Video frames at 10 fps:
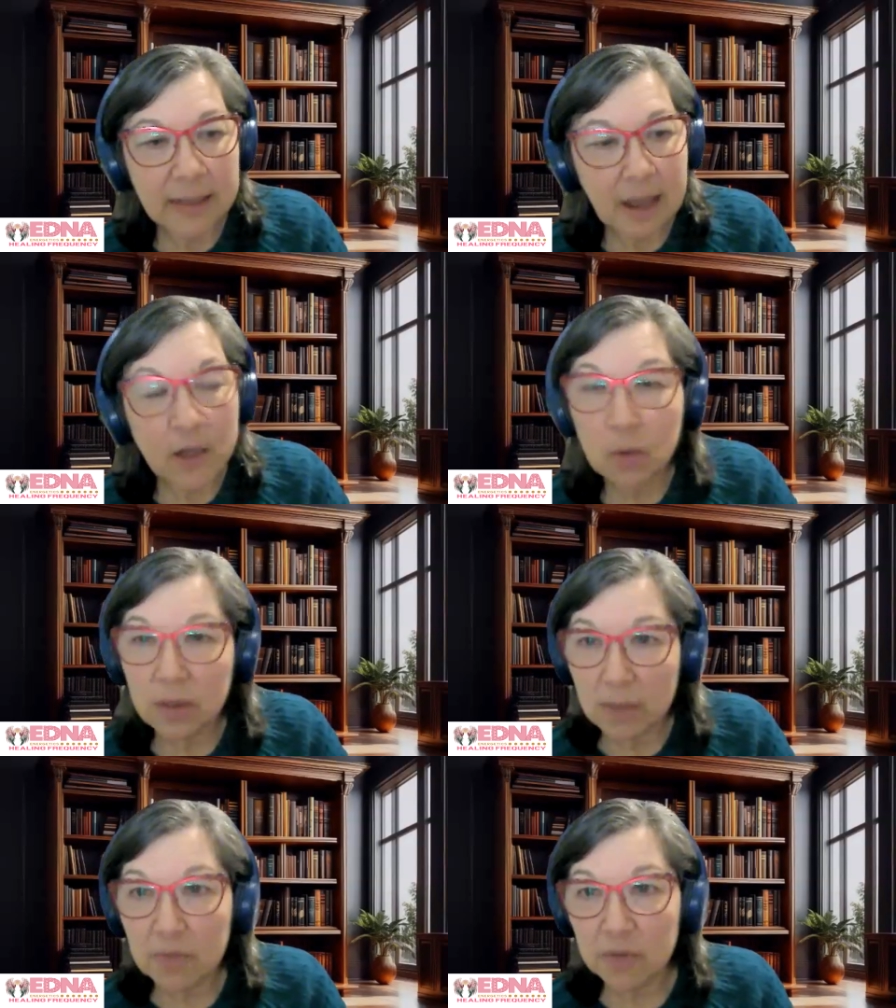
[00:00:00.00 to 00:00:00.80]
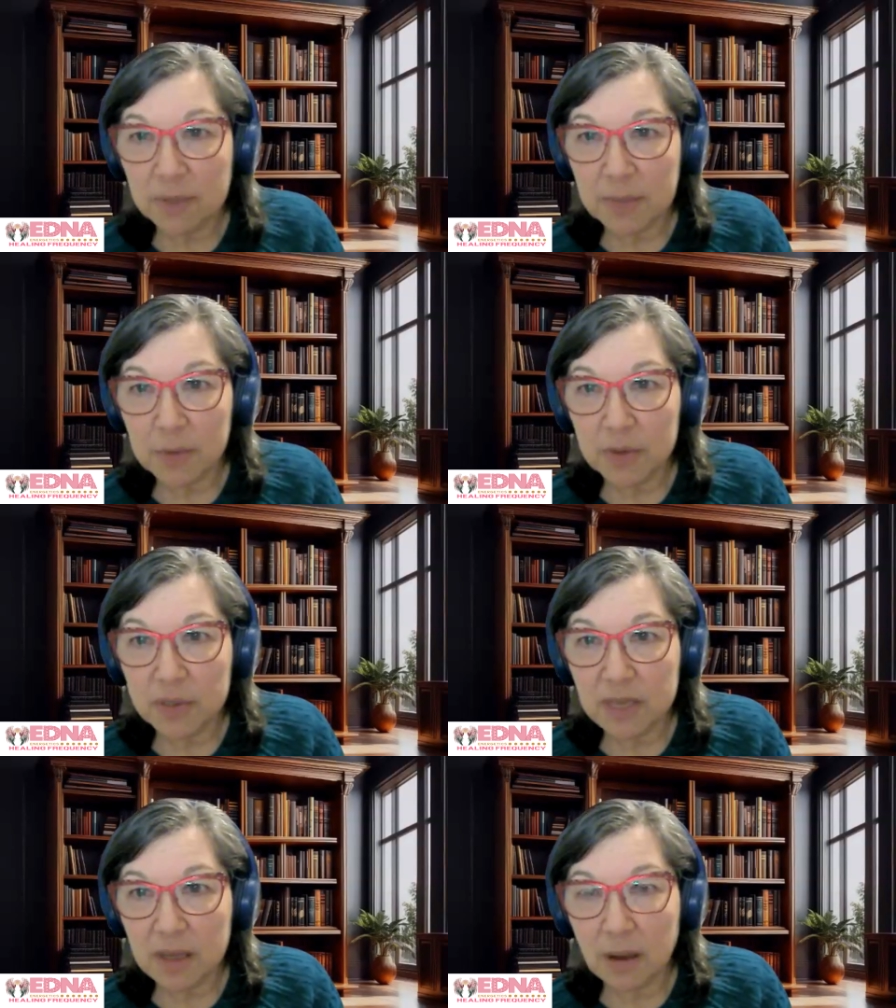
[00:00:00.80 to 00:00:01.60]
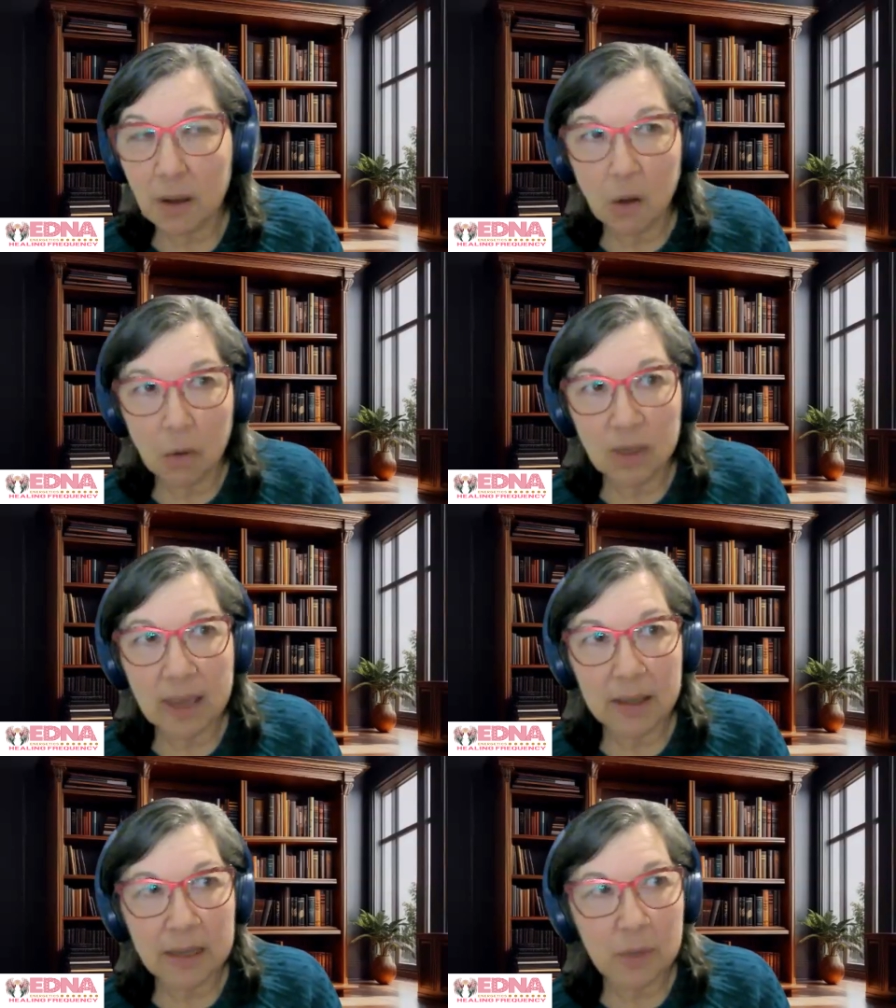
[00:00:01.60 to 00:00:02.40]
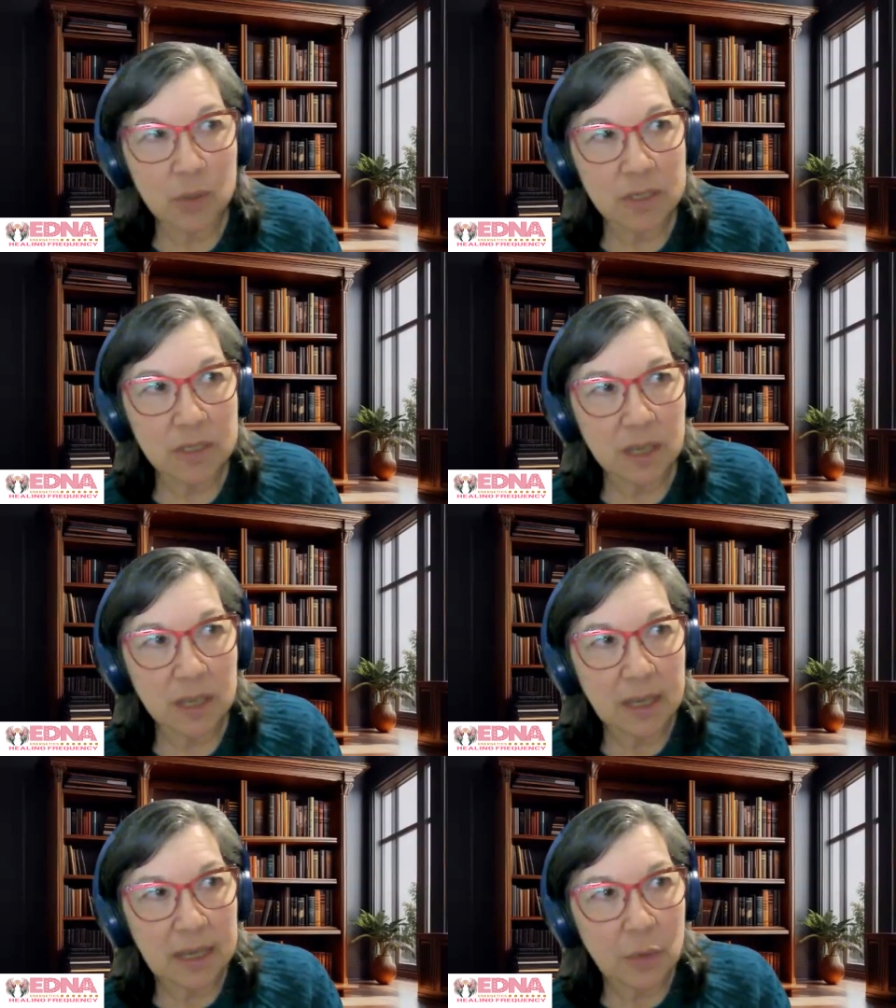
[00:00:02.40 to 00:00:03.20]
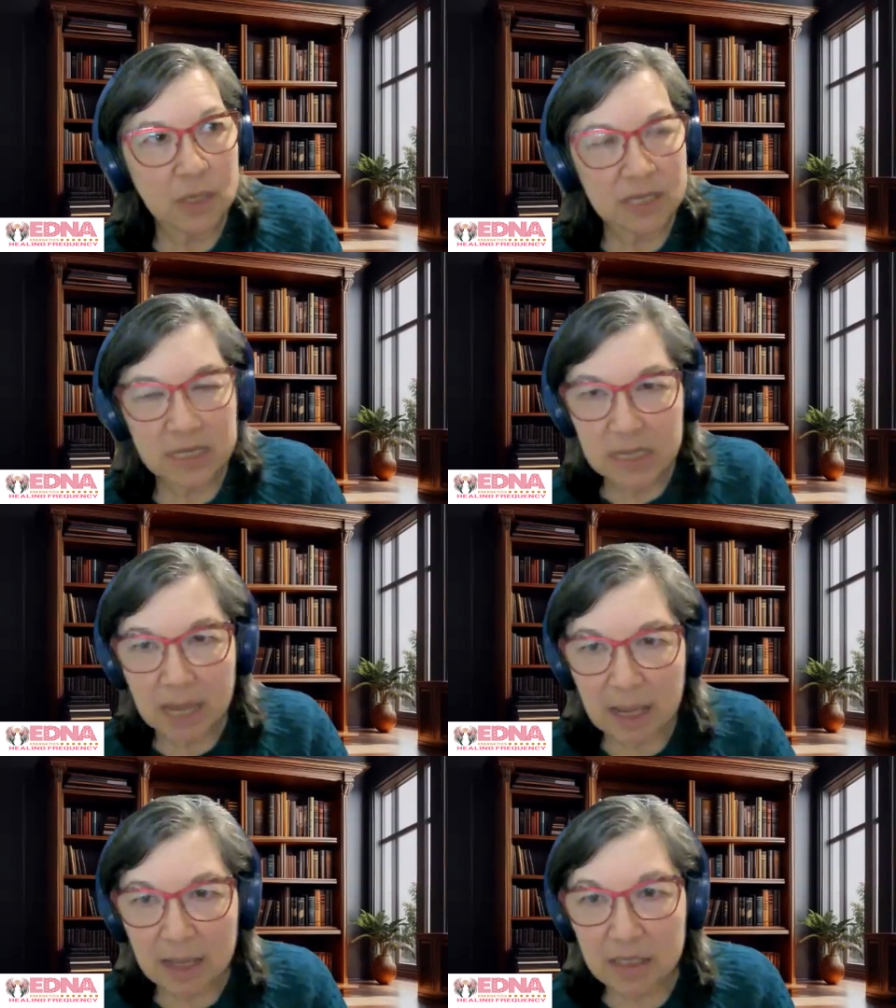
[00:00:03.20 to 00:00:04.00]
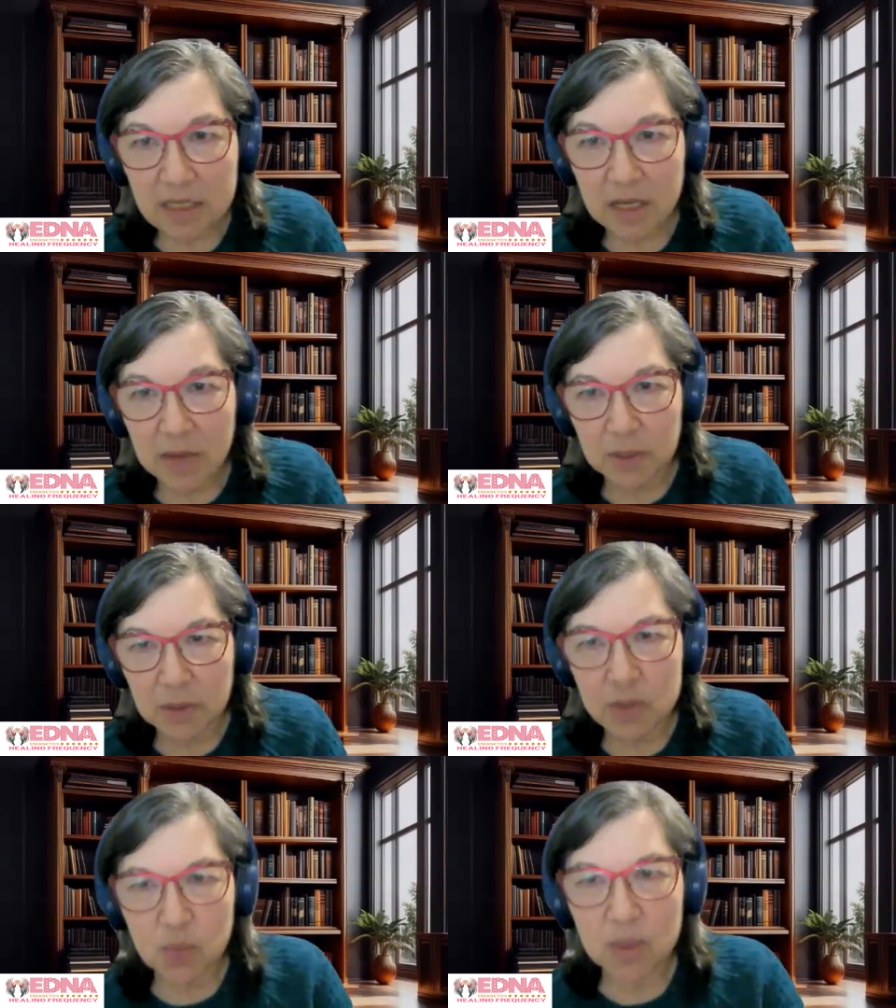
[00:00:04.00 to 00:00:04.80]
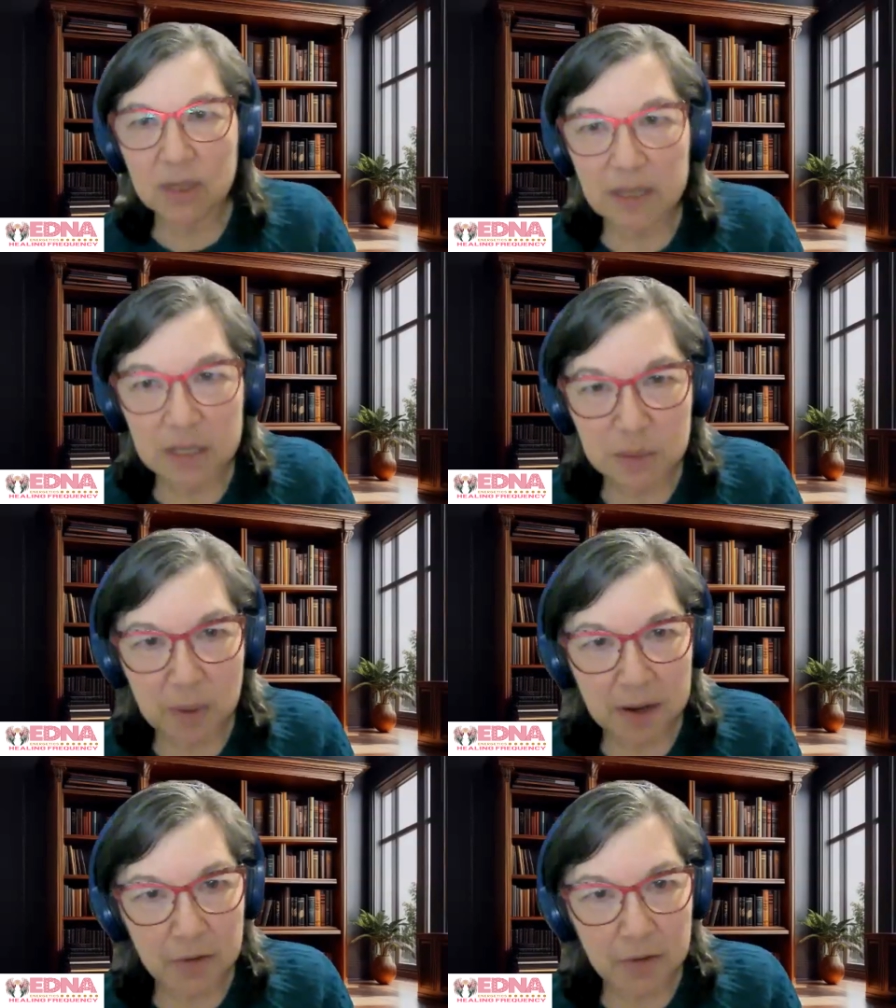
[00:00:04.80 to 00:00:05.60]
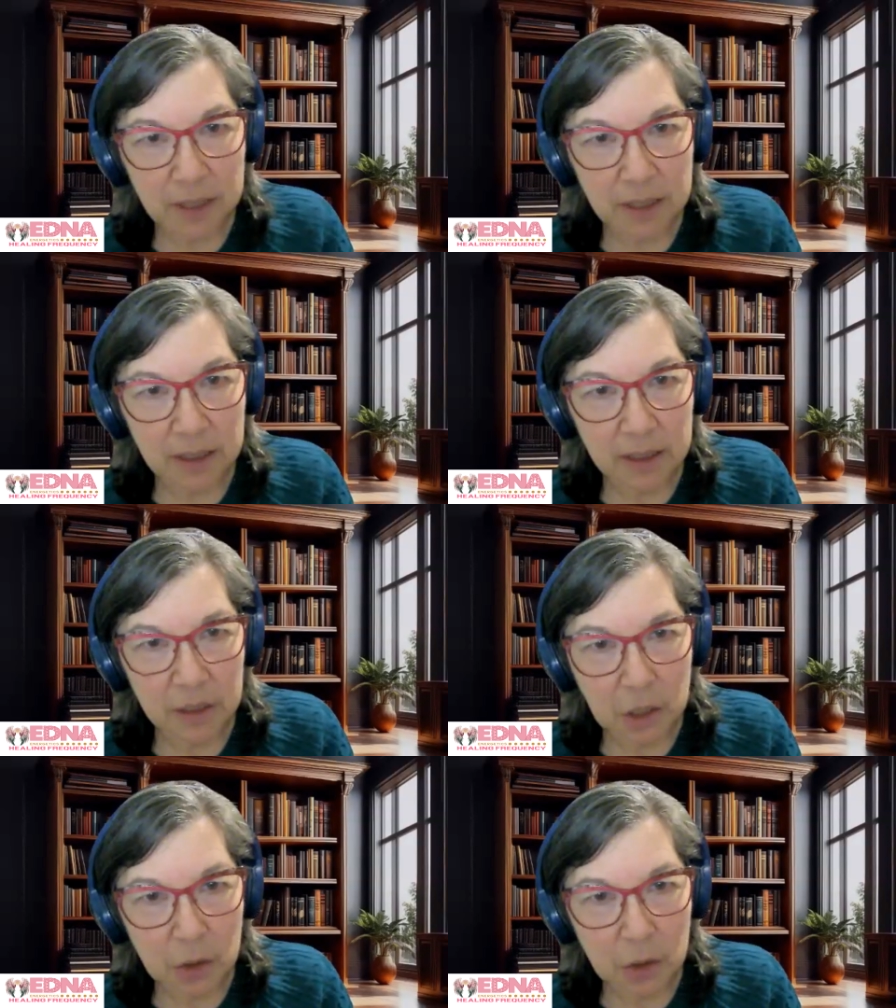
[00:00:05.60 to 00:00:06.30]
Now I know a number of people who said, oh yeah, it was intense, but it was really inspiring.